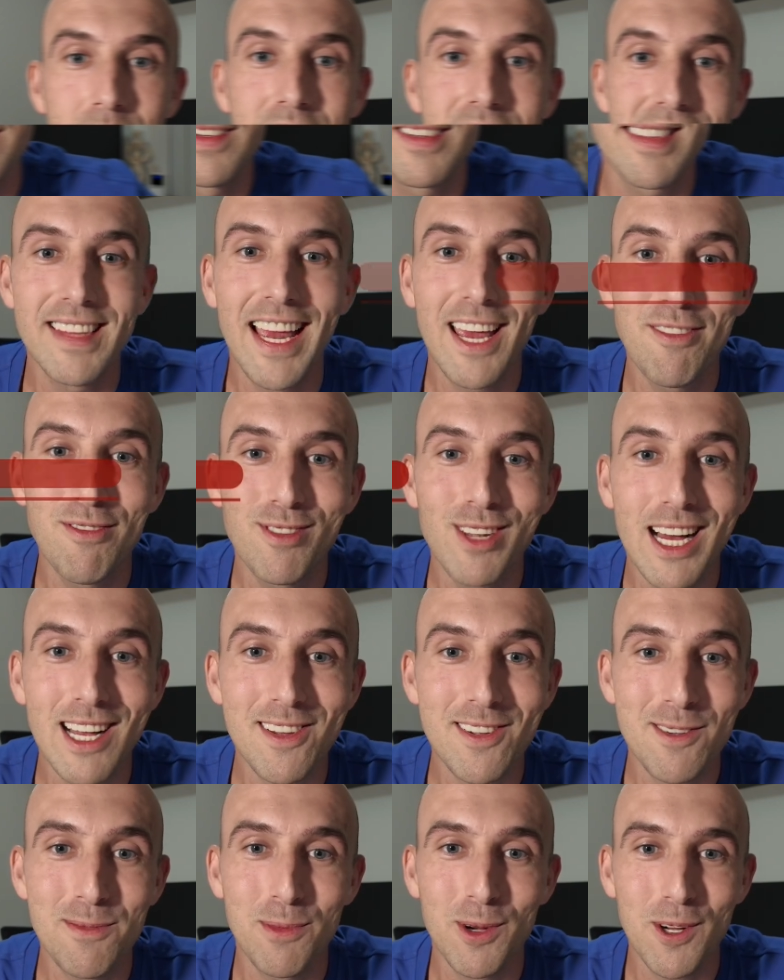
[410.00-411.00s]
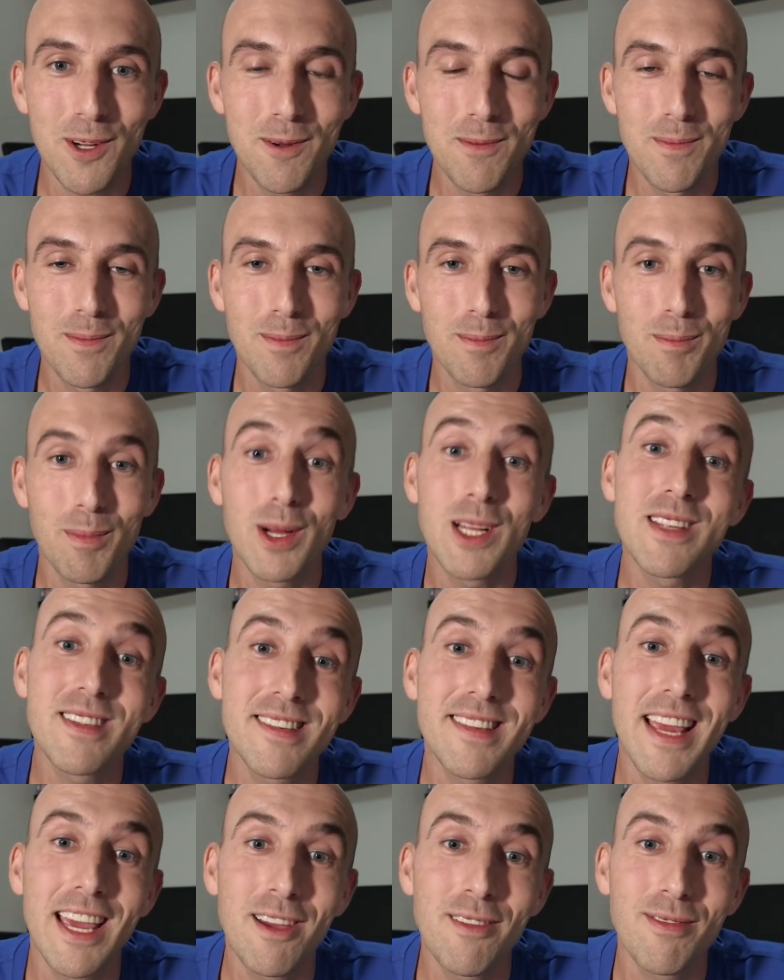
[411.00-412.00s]
Stay flexible, but
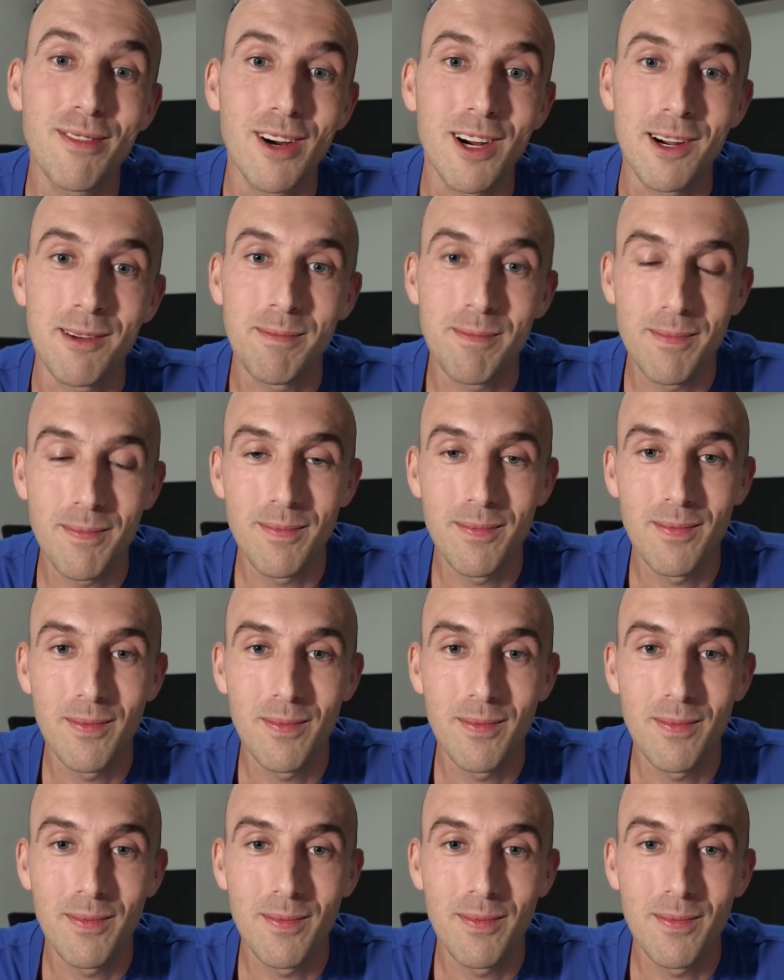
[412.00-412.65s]
stay firm.